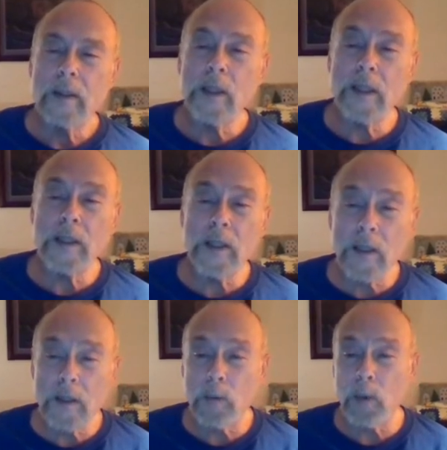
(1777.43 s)

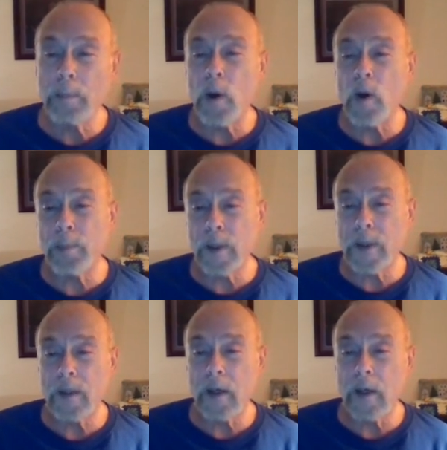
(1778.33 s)
Jesus
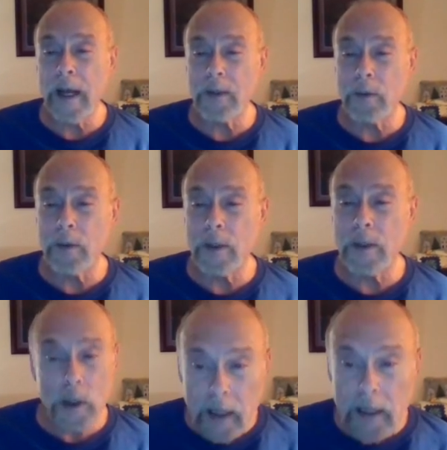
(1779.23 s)
repurposed Lazarus
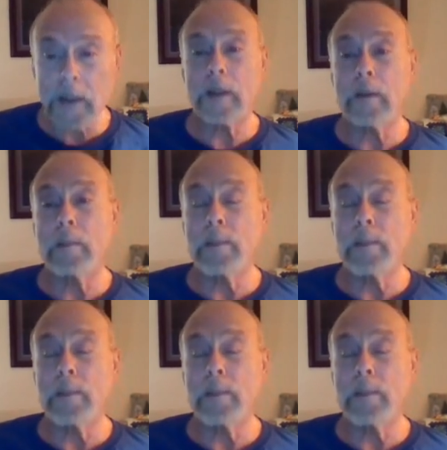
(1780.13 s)
just